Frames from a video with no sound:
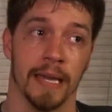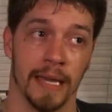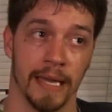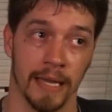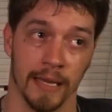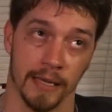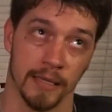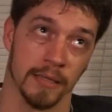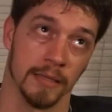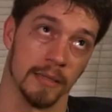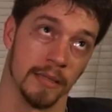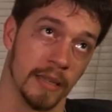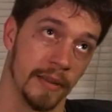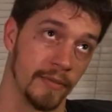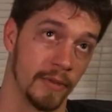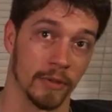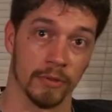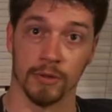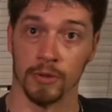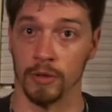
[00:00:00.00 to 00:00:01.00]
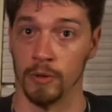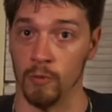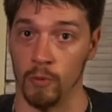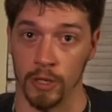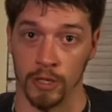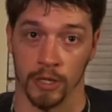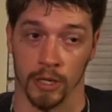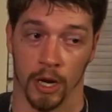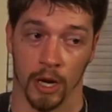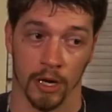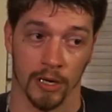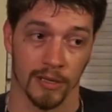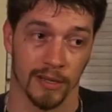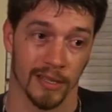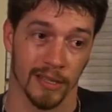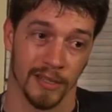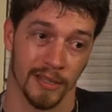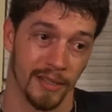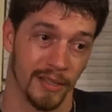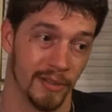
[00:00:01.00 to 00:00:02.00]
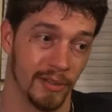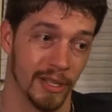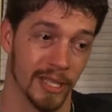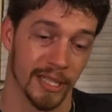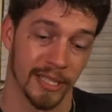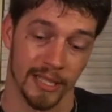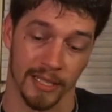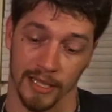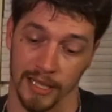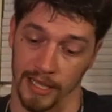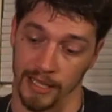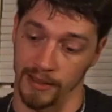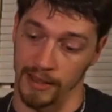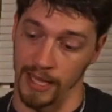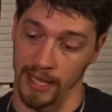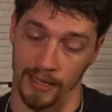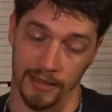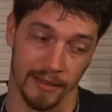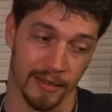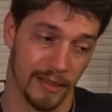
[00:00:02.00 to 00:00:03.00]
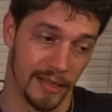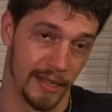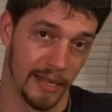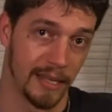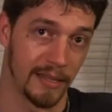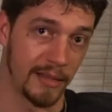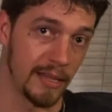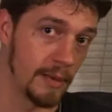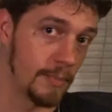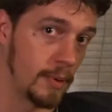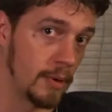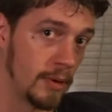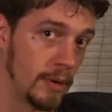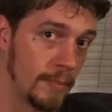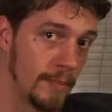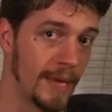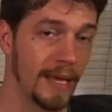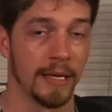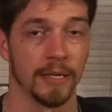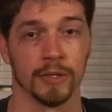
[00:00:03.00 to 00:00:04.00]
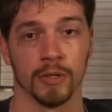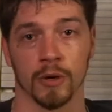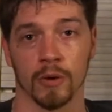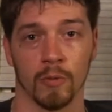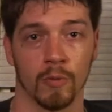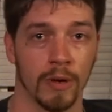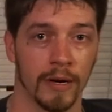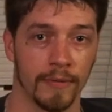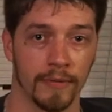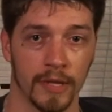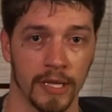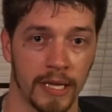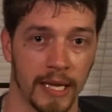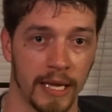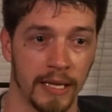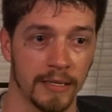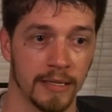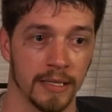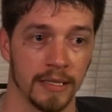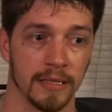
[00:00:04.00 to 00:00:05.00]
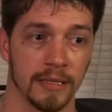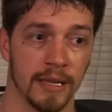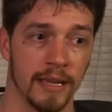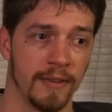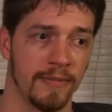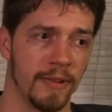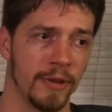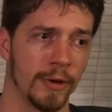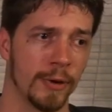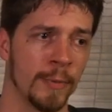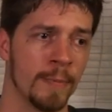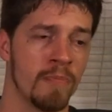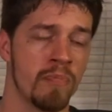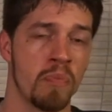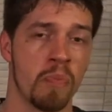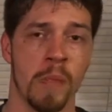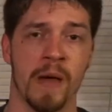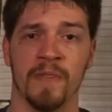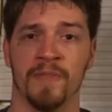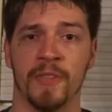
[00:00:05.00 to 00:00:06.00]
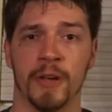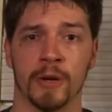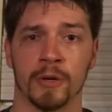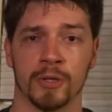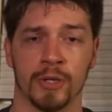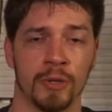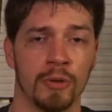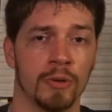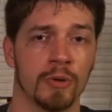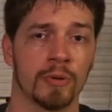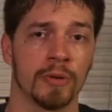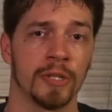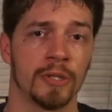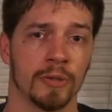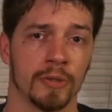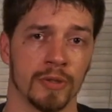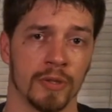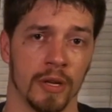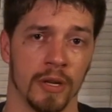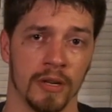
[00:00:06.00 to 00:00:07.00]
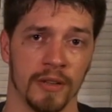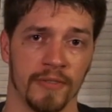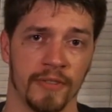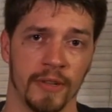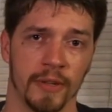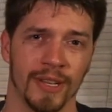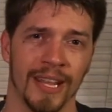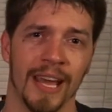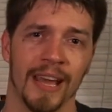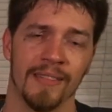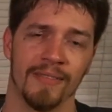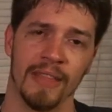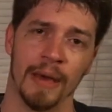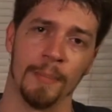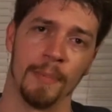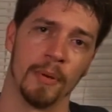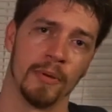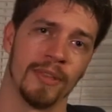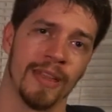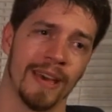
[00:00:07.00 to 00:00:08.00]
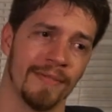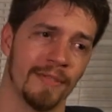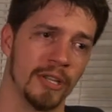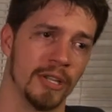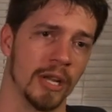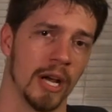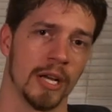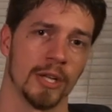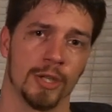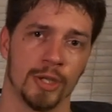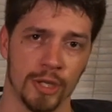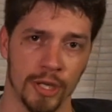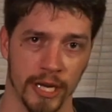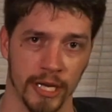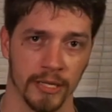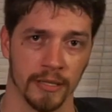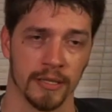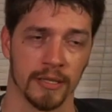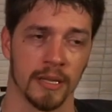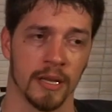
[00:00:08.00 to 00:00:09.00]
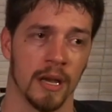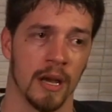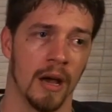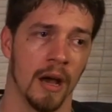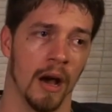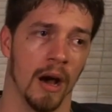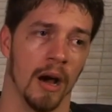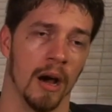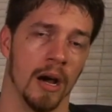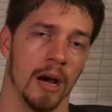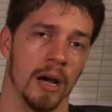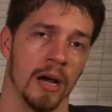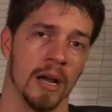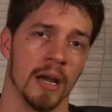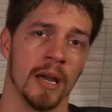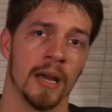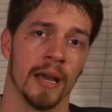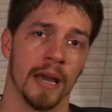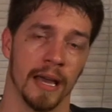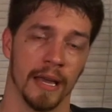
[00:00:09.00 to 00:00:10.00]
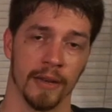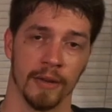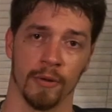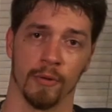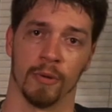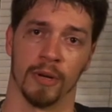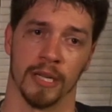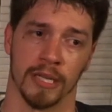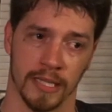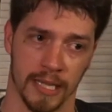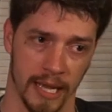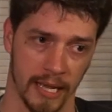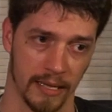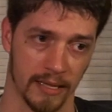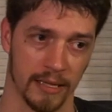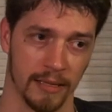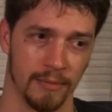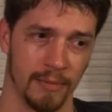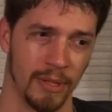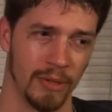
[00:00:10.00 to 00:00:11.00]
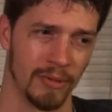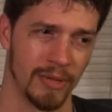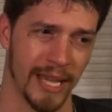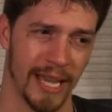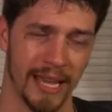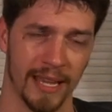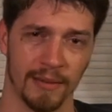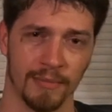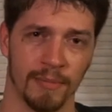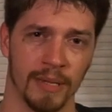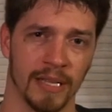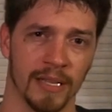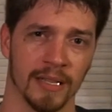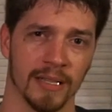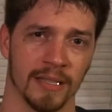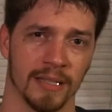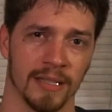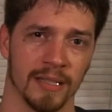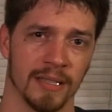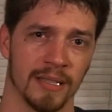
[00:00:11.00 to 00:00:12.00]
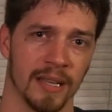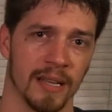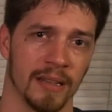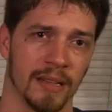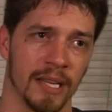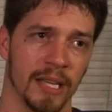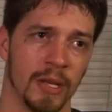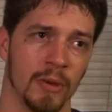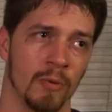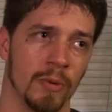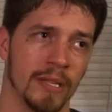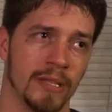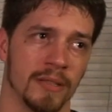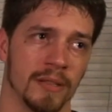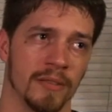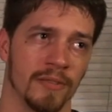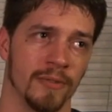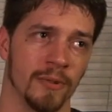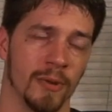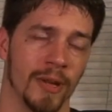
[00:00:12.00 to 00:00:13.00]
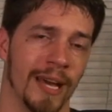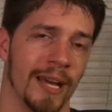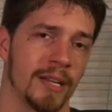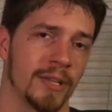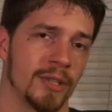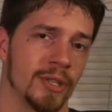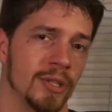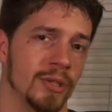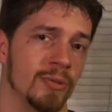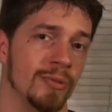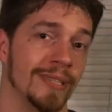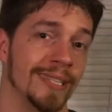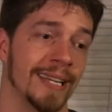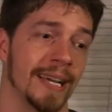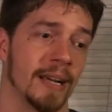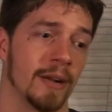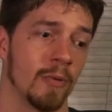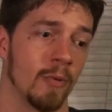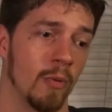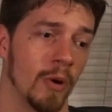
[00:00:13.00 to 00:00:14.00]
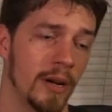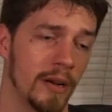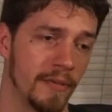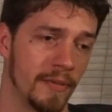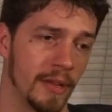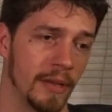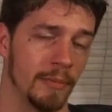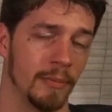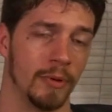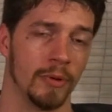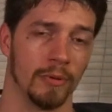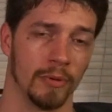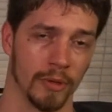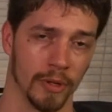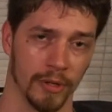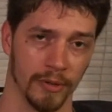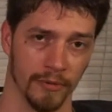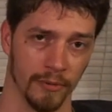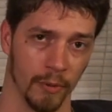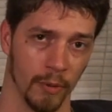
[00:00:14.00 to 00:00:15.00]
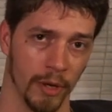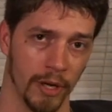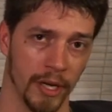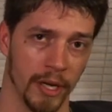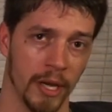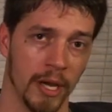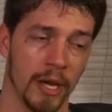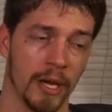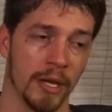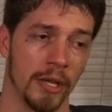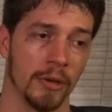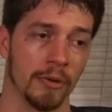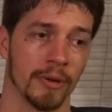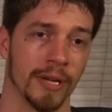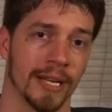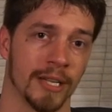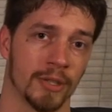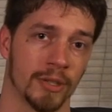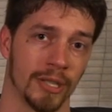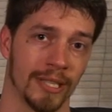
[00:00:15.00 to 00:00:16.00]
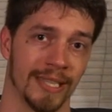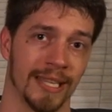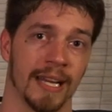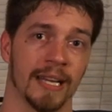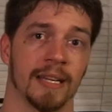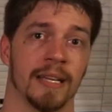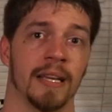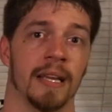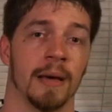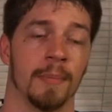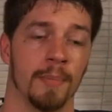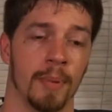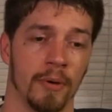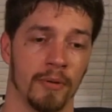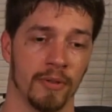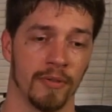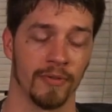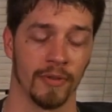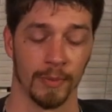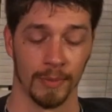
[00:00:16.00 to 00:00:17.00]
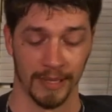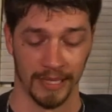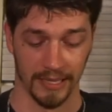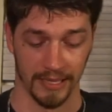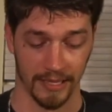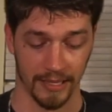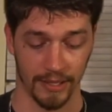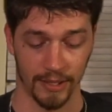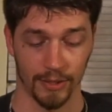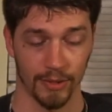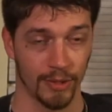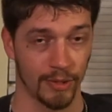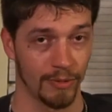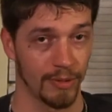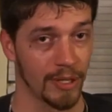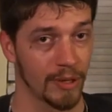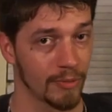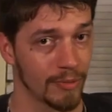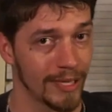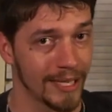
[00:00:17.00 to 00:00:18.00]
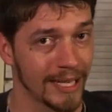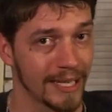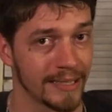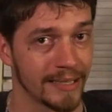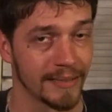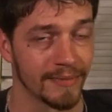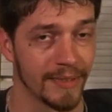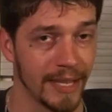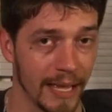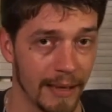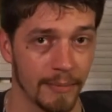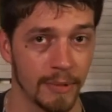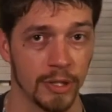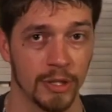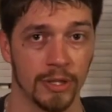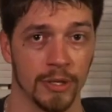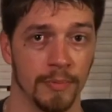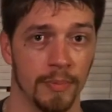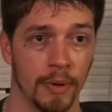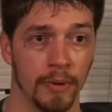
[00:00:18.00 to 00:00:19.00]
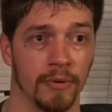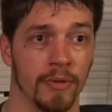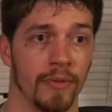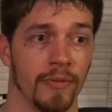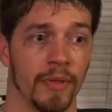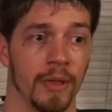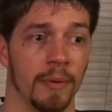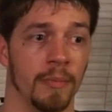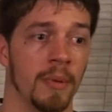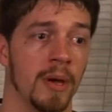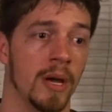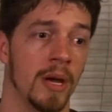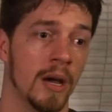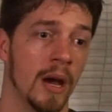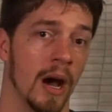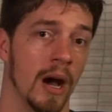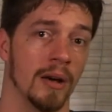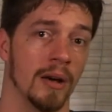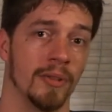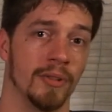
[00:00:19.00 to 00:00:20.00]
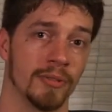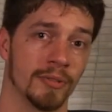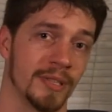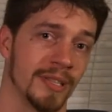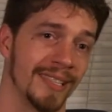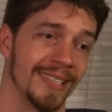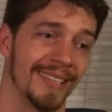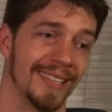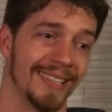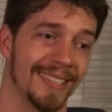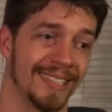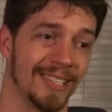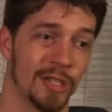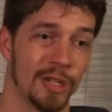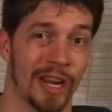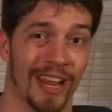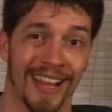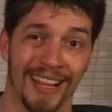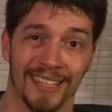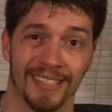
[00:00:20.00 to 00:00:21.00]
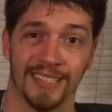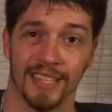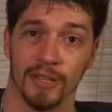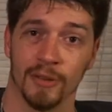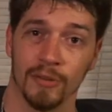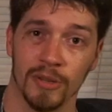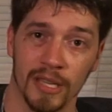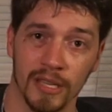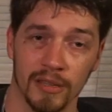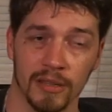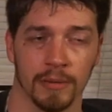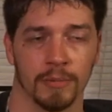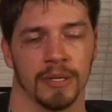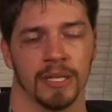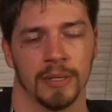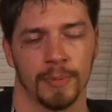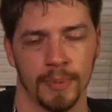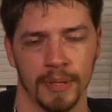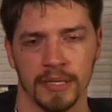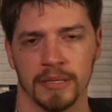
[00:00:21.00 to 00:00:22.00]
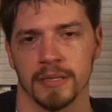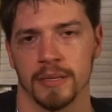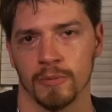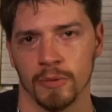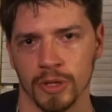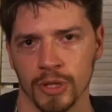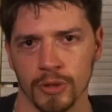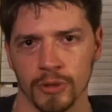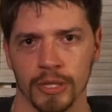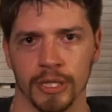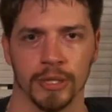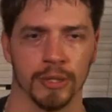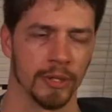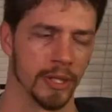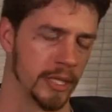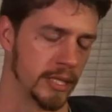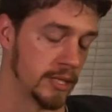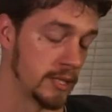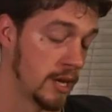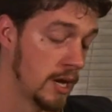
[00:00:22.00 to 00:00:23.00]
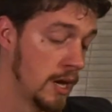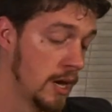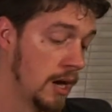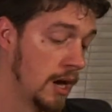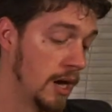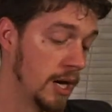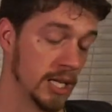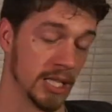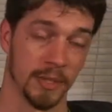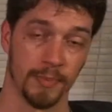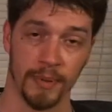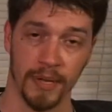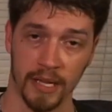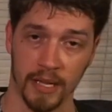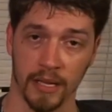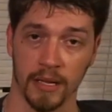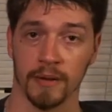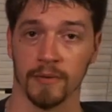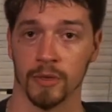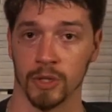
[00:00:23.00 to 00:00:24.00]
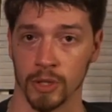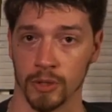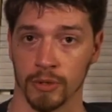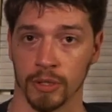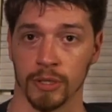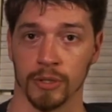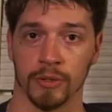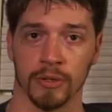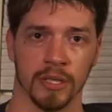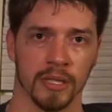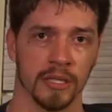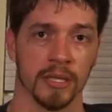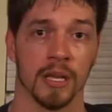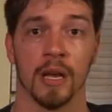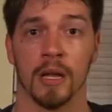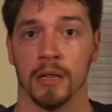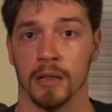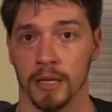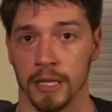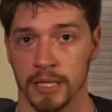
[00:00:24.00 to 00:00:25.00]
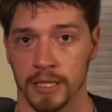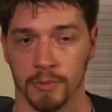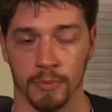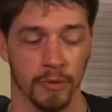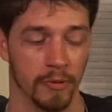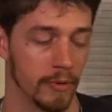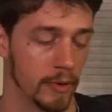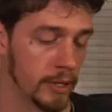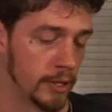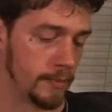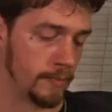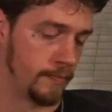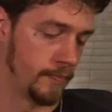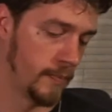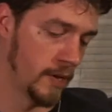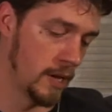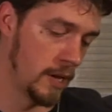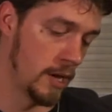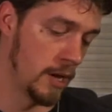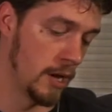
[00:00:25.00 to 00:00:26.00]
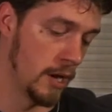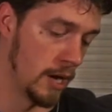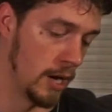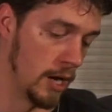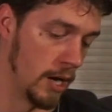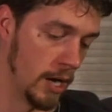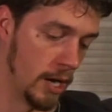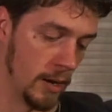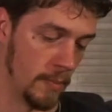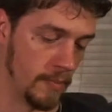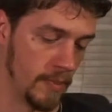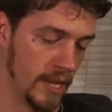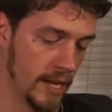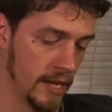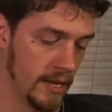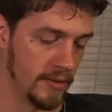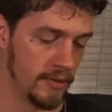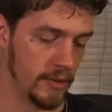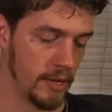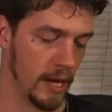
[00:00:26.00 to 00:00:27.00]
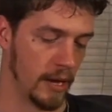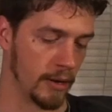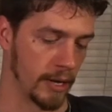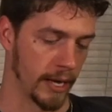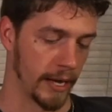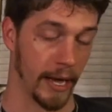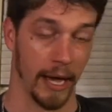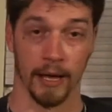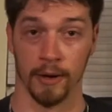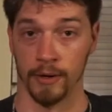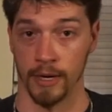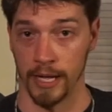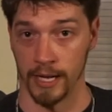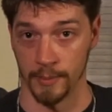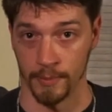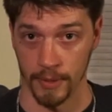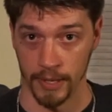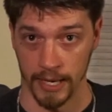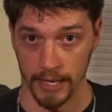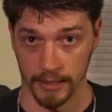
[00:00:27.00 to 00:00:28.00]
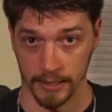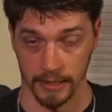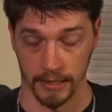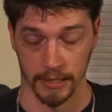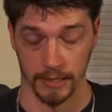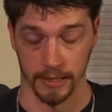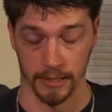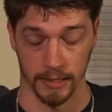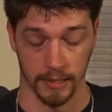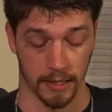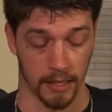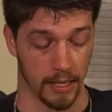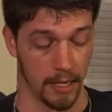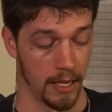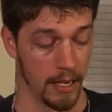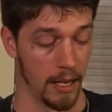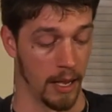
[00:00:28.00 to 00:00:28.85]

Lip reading: And if there's only 1 guard, then you get to hit that and then hit the opponent mage, or whatever the case is. If there are 2 creatures on the field that both have a dodge chance, and you want to attack them, you can, because it's not like you wasted a full action to attack one of them who could avoid. You're actually attacking at both of them, and since you're doing 3 dice of damage to both of them, there's a chance that you'll kill them. It depends on which creature it is. Speaking of which creature it is, let's move on. Okay, I don't know how to pronounce this.